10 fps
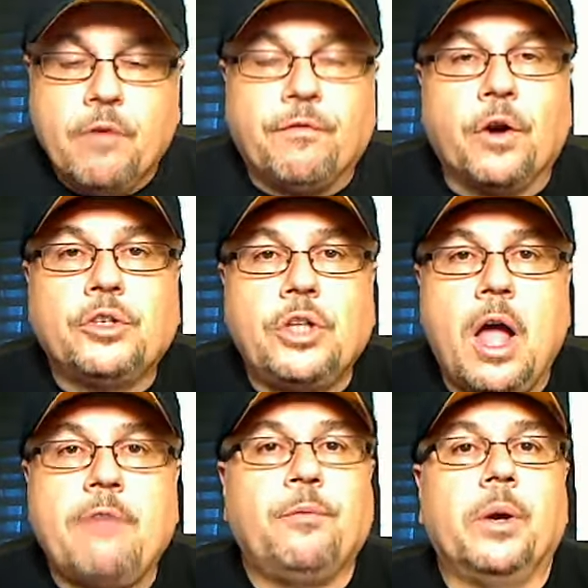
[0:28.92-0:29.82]
First
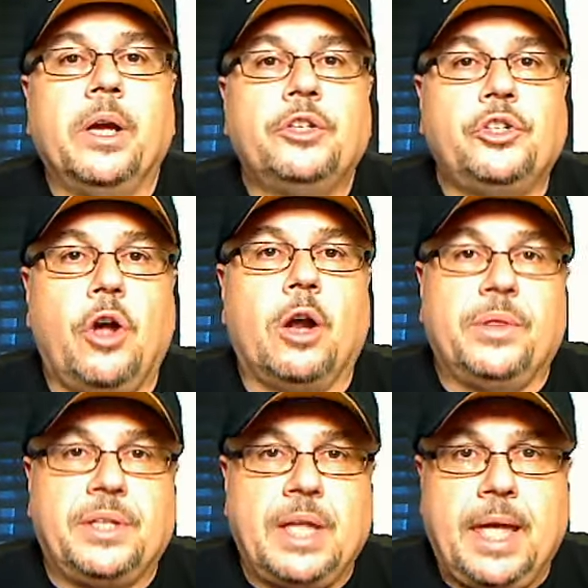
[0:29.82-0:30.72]
off, we're going to start
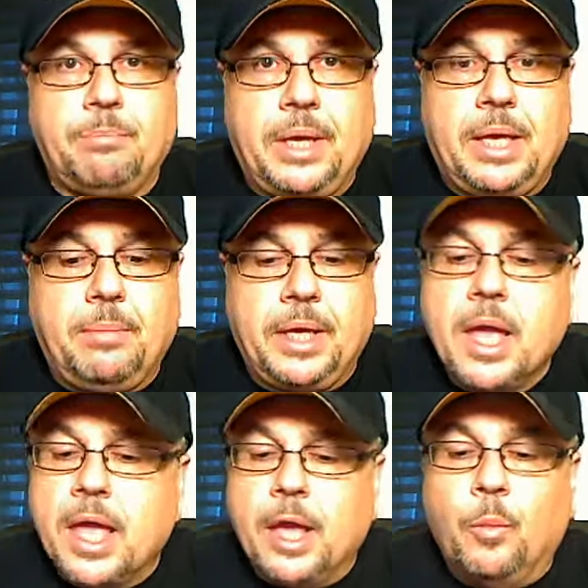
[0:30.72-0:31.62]
with Dan Beebe,
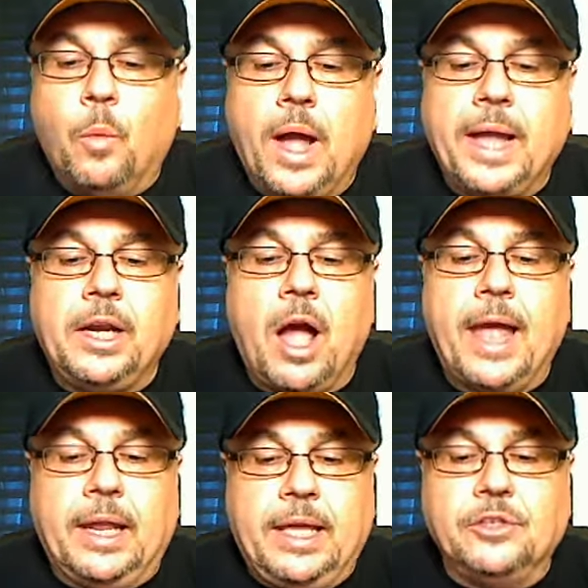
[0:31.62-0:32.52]
and why
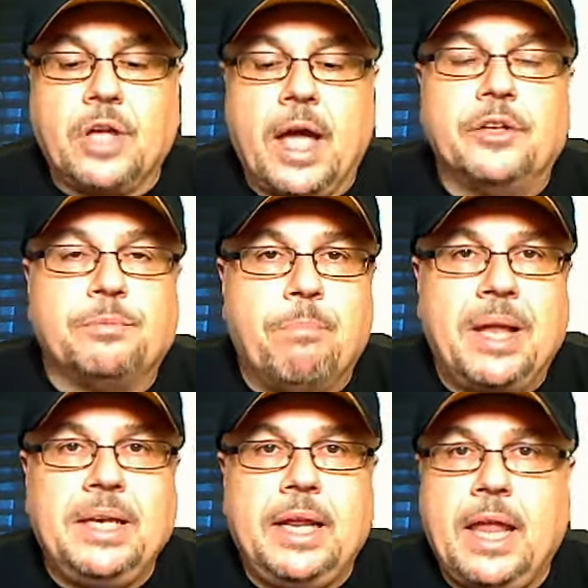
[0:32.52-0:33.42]
not? He's got his
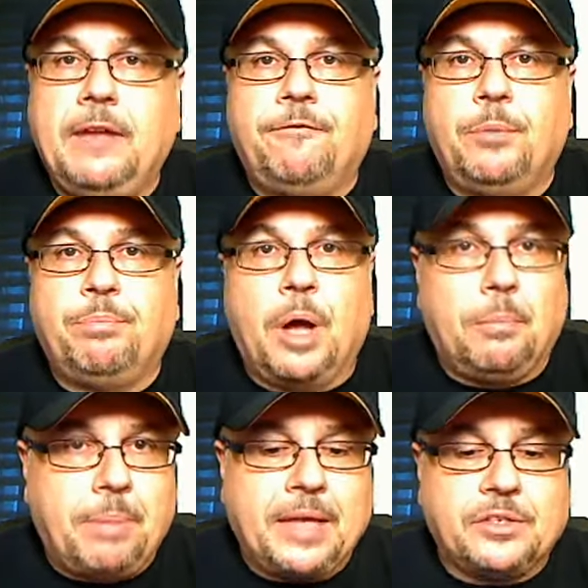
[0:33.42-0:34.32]
Monday Night Football
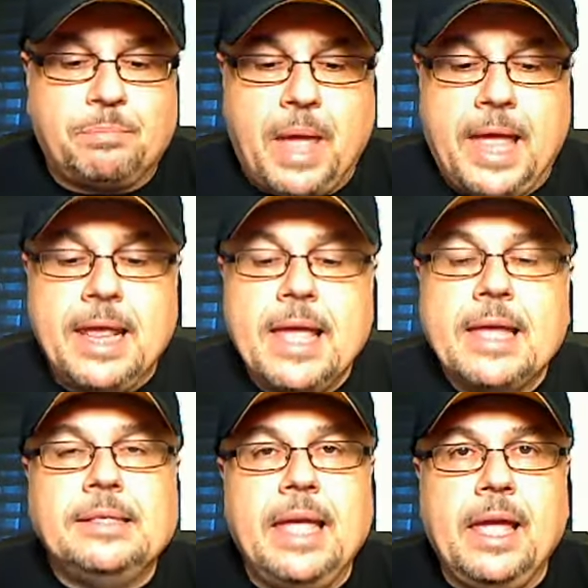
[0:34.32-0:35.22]
best bet.
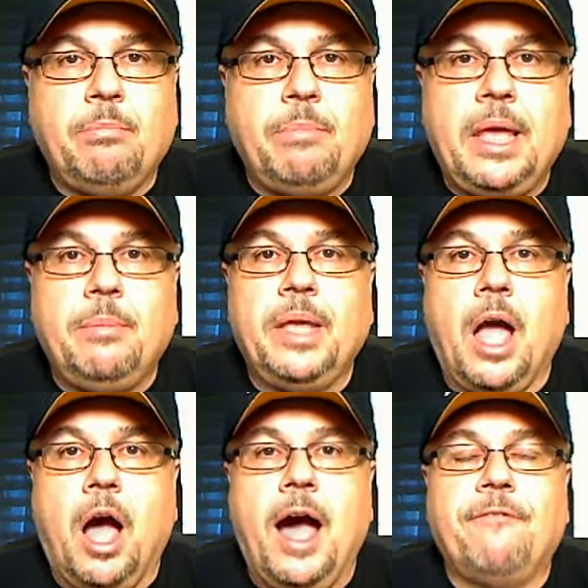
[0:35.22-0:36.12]
Dan Beebe
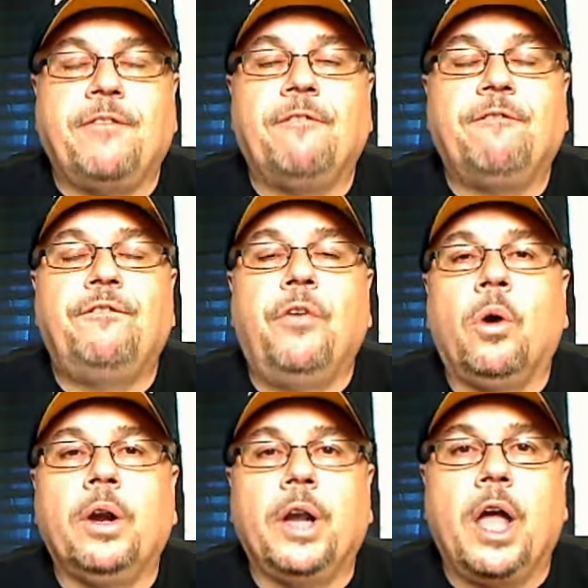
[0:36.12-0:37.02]
off a
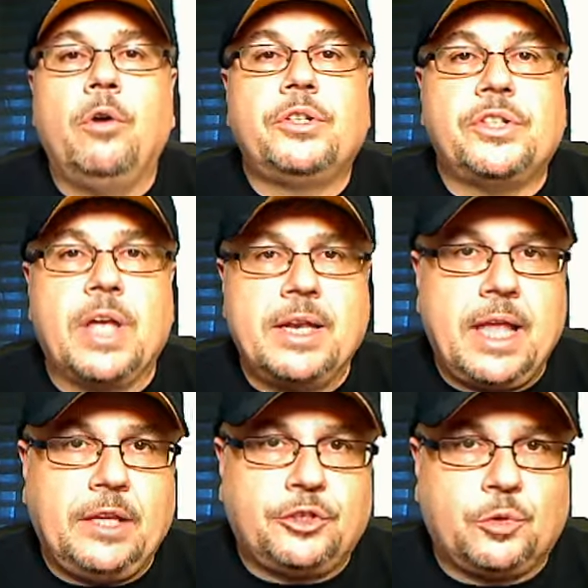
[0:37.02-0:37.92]
4 0
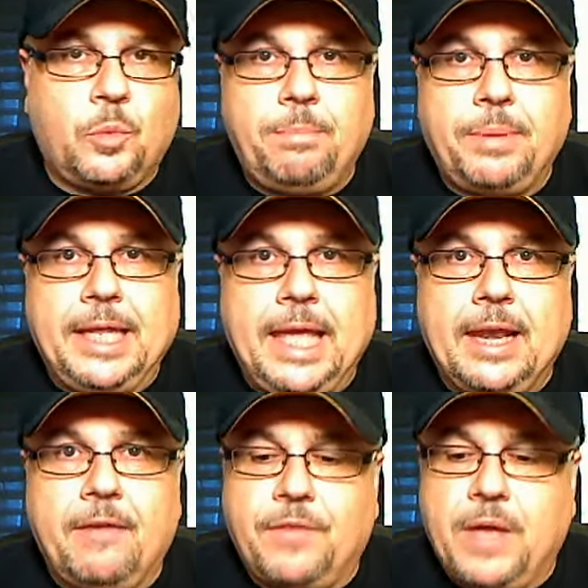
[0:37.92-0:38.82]
Sunday sweep in the
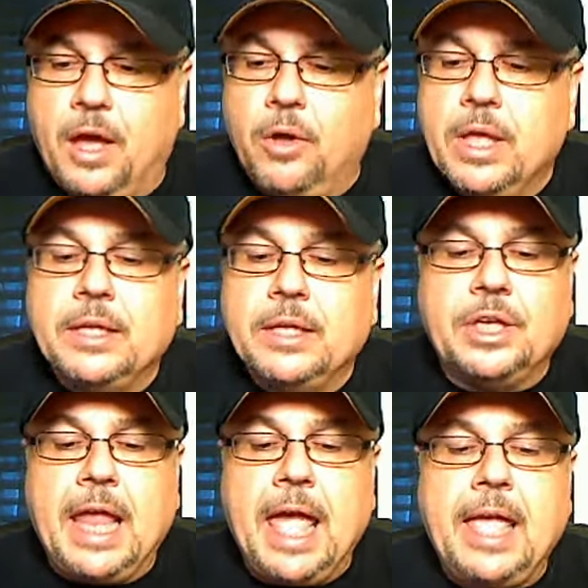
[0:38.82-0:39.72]
NFL.
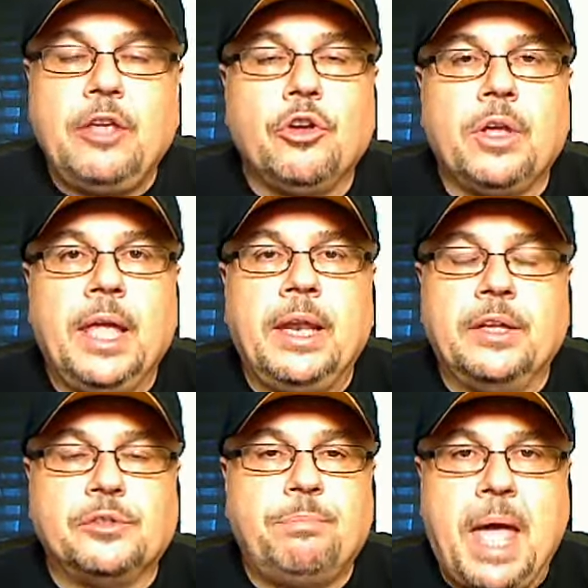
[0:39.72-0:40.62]
Today, you can get
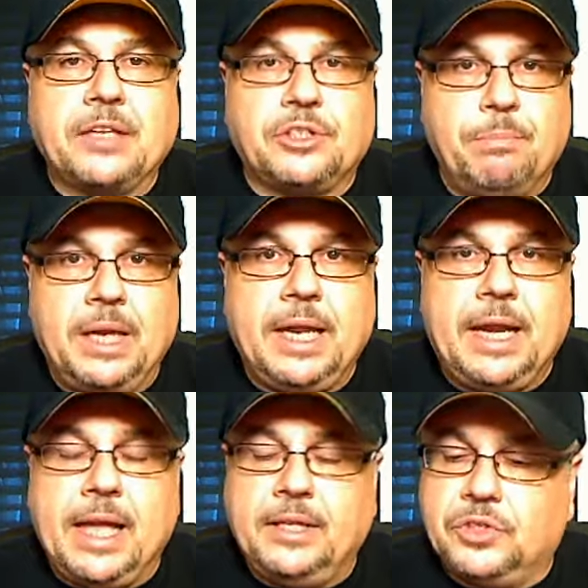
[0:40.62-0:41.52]
his best Monday
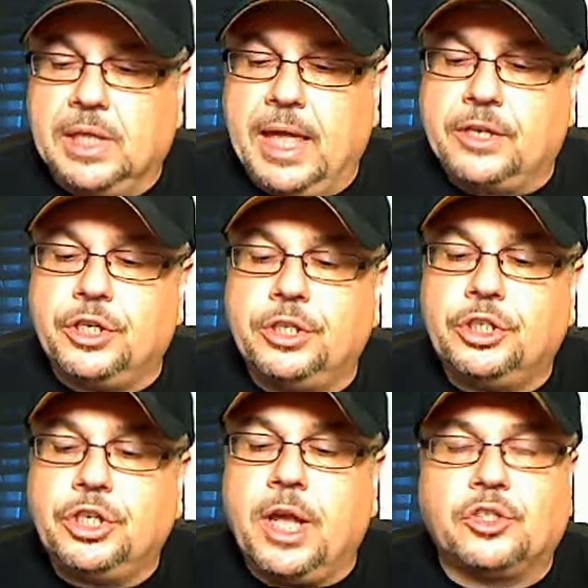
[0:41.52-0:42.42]
night selection,
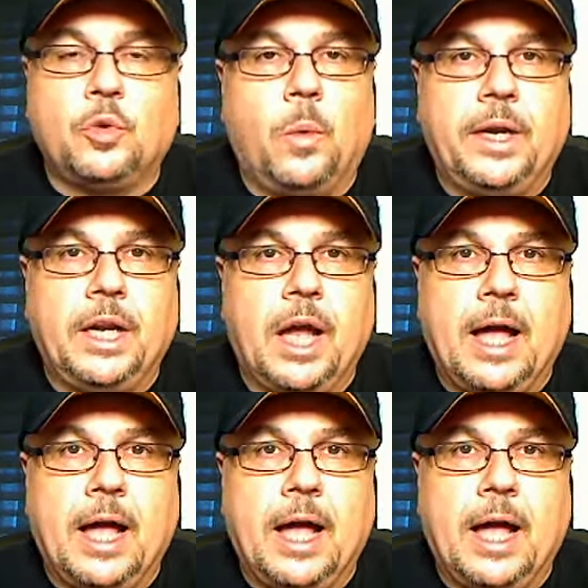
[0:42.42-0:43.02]
just $20.